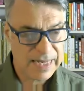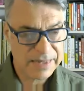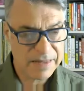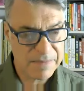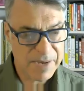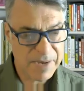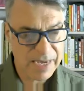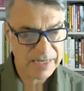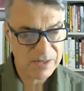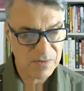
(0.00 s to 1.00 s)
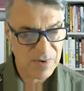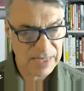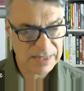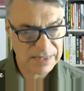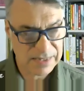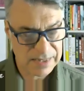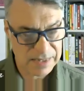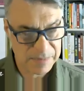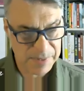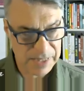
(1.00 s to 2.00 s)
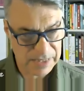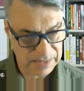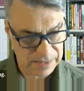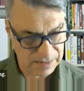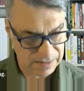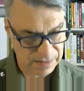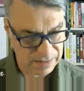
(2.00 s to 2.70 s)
Let the mind rest at peace.